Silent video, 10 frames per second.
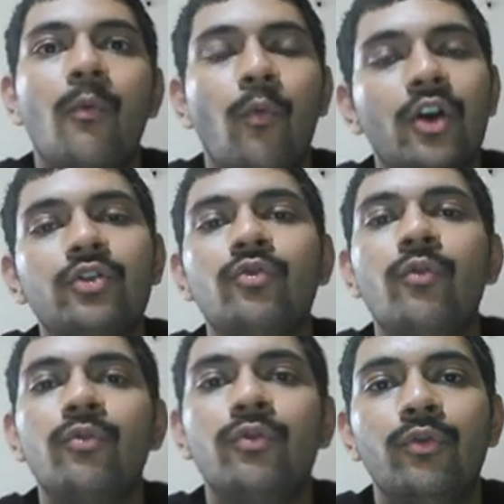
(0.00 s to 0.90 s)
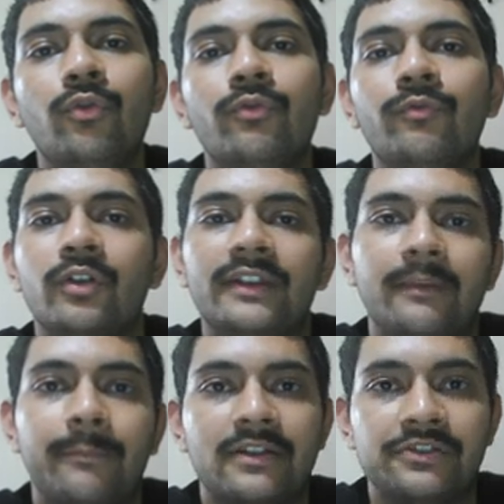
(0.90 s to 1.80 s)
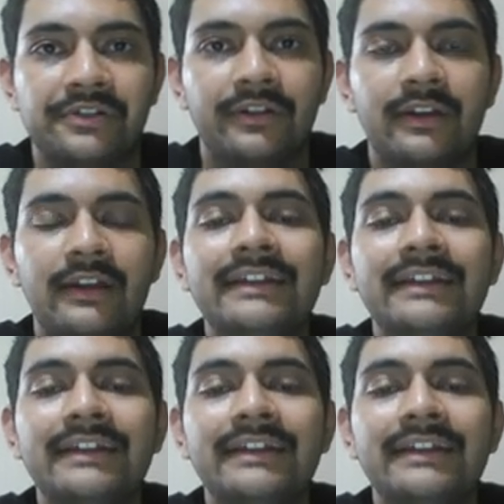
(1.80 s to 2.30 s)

what to do for that patient.